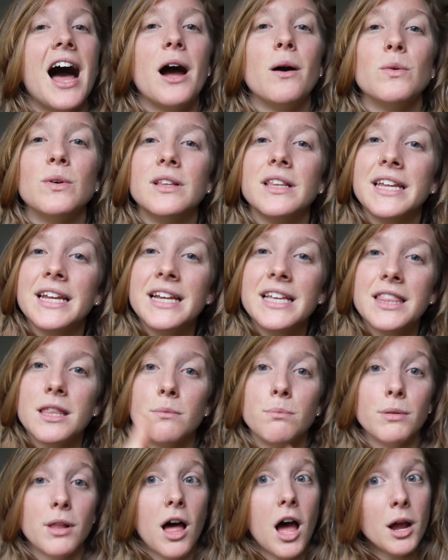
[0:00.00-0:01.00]
I will link
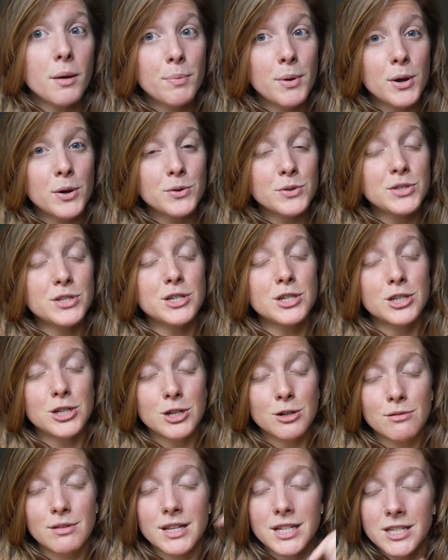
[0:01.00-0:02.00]
the blog post
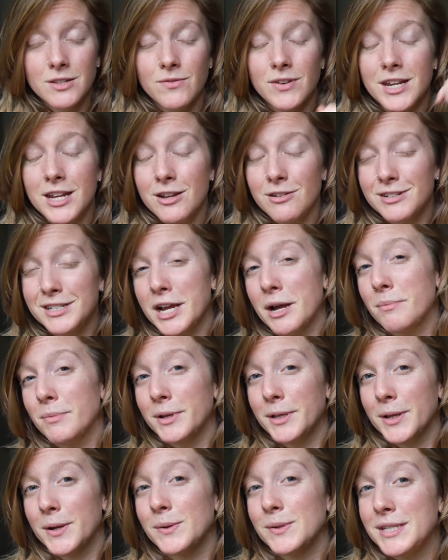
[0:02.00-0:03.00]
to this video down
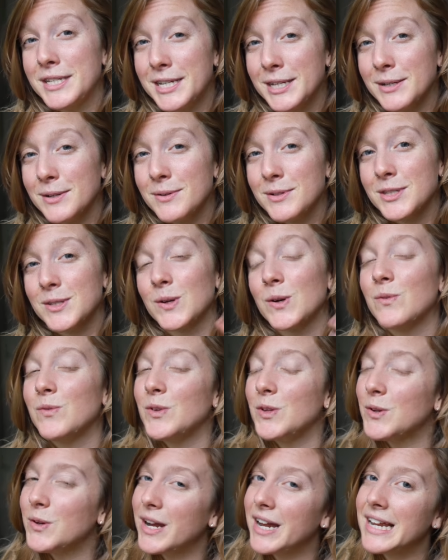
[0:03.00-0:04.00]
below too, so if
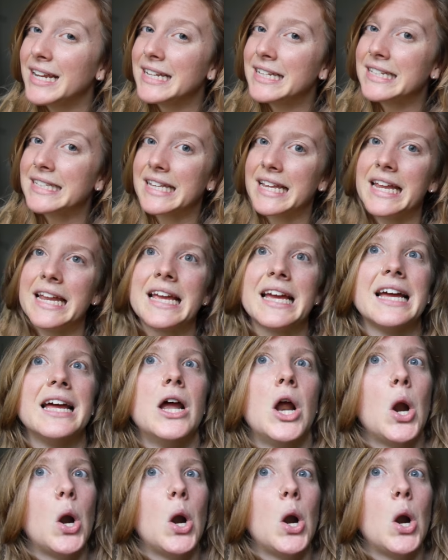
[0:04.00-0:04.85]
you guys like